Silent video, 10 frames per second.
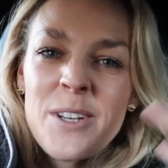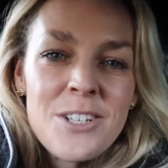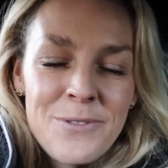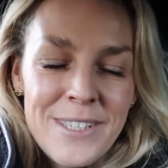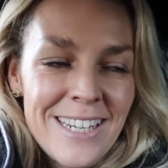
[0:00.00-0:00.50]

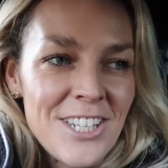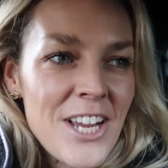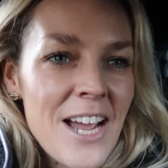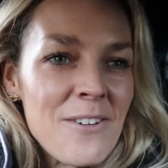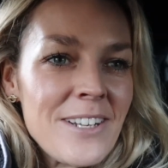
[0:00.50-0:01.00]
which obviously I
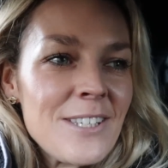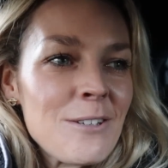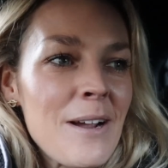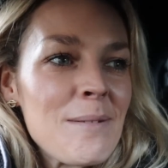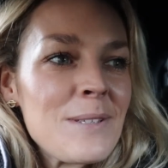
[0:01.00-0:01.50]
share on
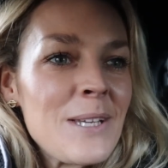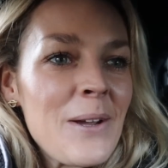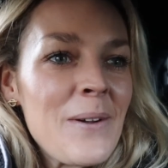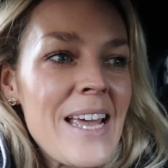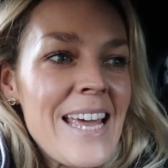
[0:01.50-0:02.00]
Instagram. So
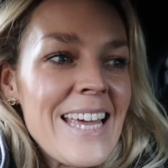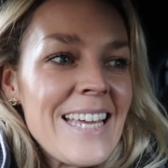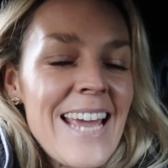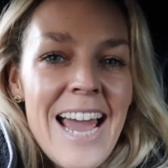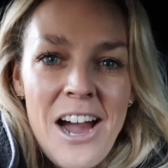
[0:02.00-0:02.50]

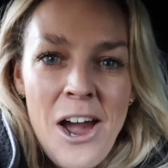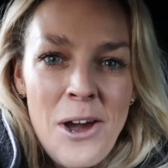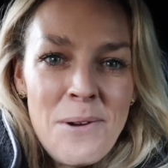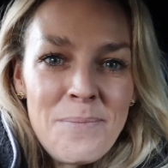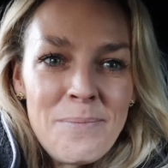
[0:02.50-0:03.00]
yeah, I
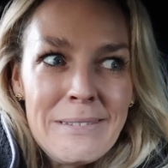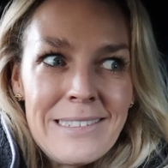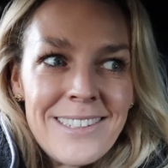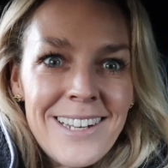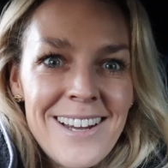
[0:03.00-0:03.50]
hope
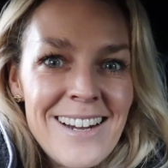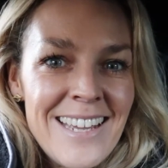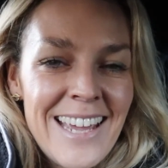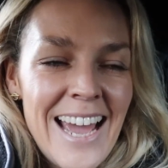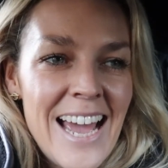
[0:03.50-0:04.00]
you
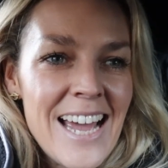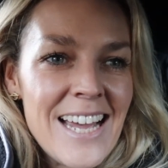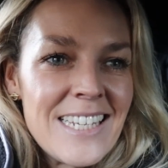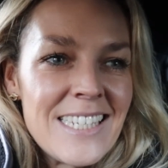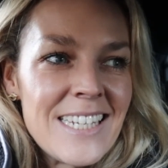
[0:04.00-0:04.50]
like,
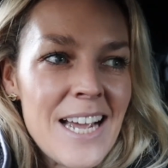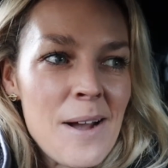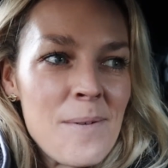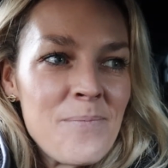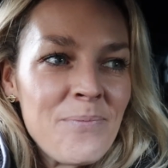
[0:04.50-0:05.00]
and
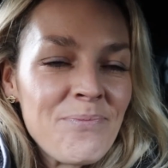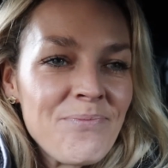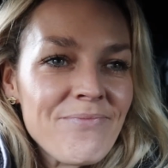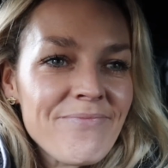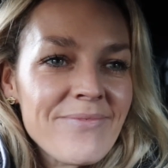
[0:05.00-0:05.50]

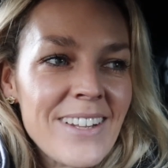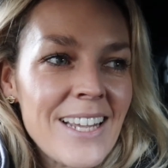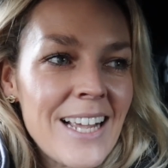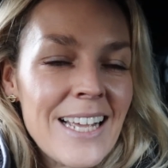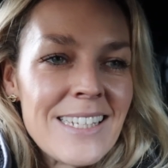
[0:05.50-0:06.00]

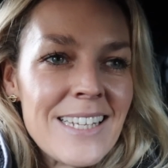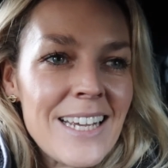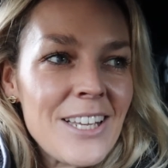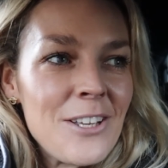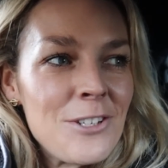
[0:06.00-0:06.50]
in
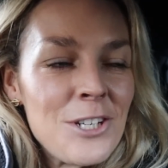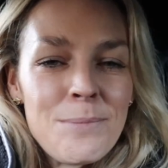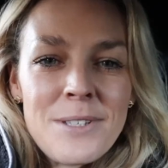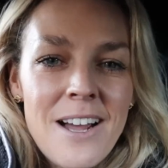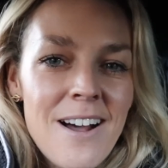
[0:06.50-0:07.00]
classic
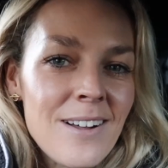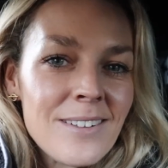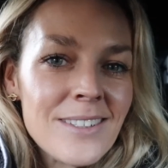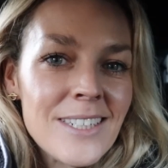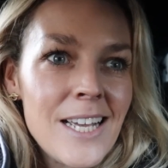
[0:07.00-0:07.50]
YouTube
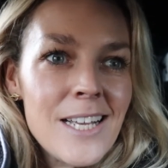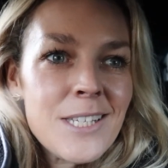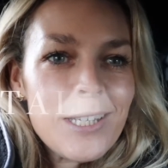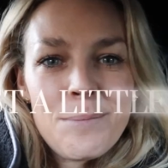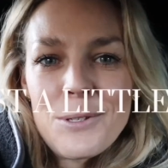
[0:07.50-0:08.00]
style,
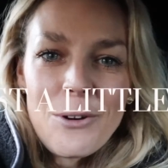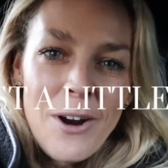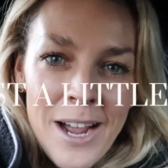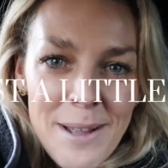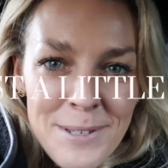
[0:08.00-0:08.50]

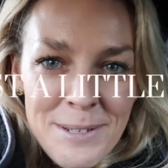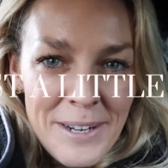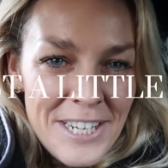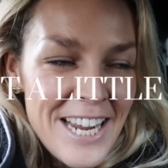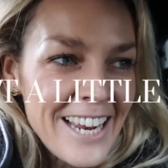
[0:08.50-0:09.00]
subscribe to
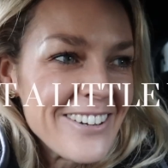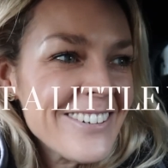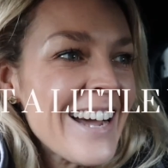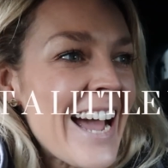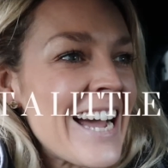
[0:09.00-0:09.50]
my
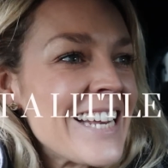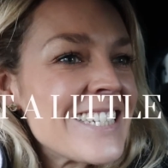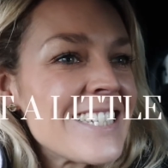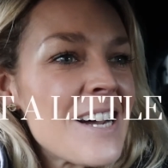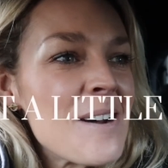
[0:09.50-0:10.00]
channel
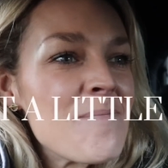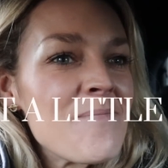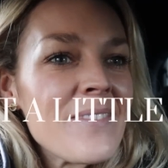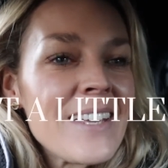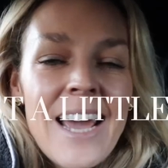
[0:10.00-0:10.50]

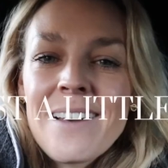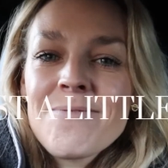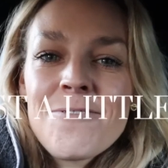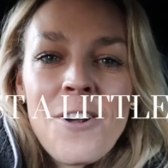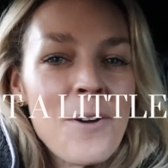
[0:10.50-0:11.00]
and yeah,
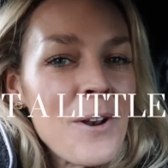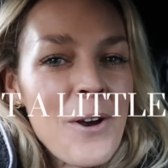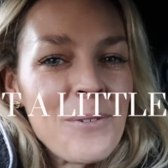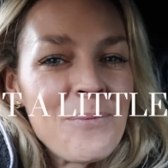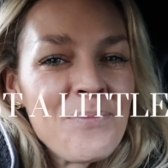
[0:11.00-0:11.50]
follow
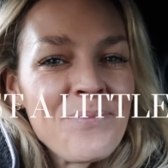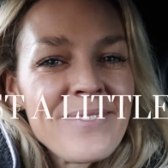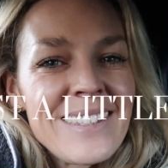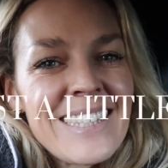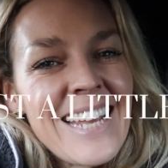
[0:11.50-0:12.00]
along.
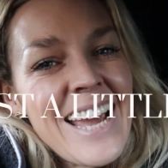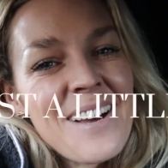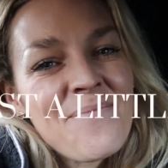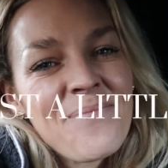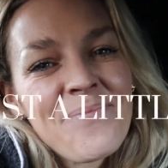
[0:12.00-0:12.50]
See ya.